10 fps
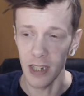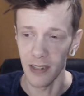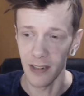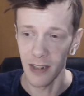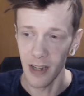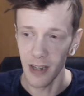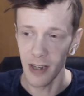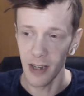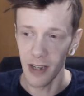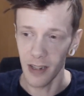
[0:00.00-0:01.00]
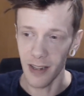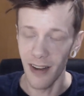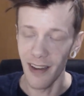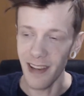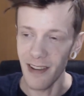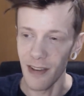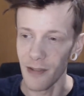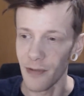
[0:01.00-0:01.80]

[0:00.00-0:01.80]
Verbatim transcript: and kind of